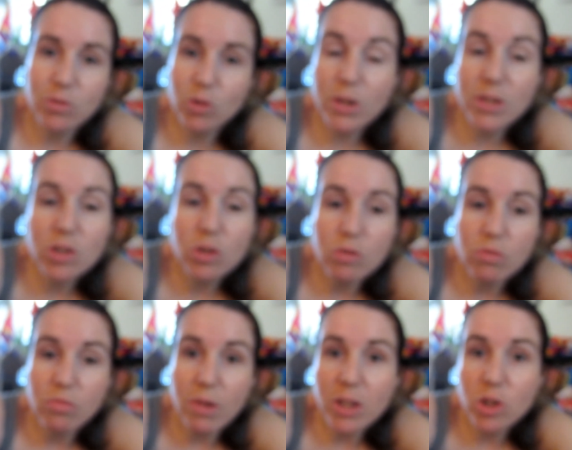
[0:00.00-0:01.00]
Crystal,
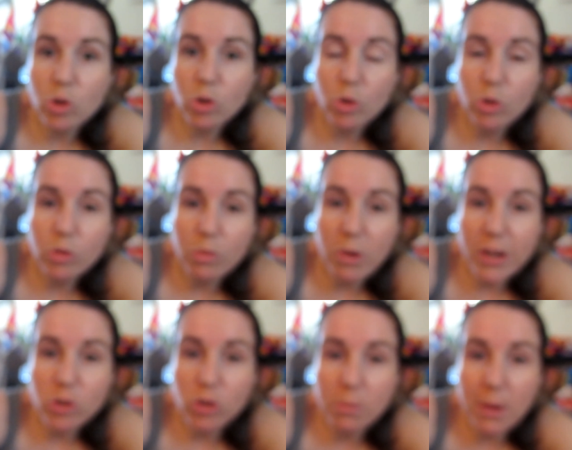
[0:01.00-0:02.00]
Rachel from
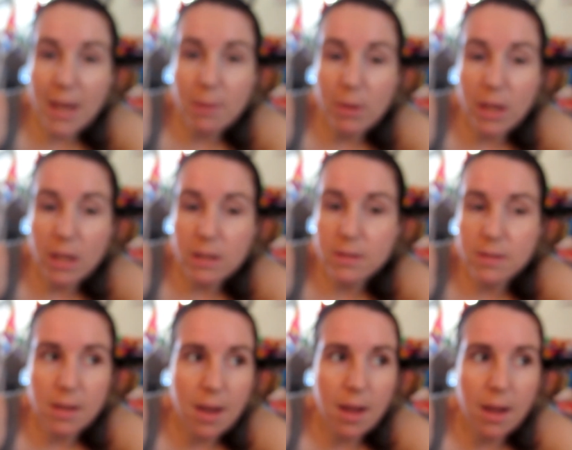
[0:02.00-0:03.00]
Rachel and Babies,
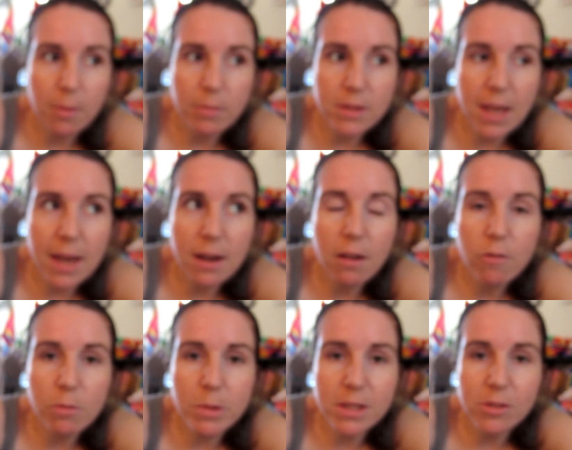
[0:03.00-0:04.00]
Dana
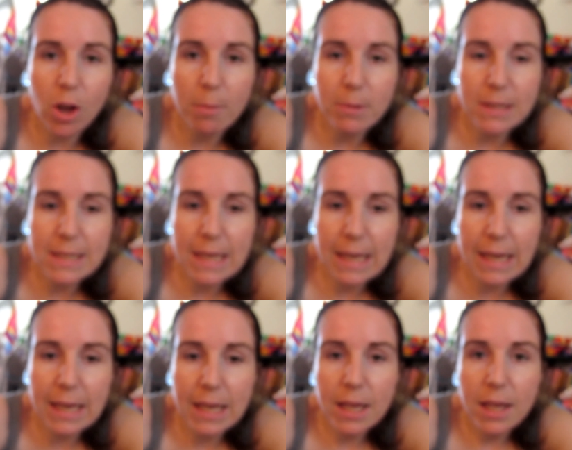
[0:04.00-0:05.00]
from Mr. Diaper D,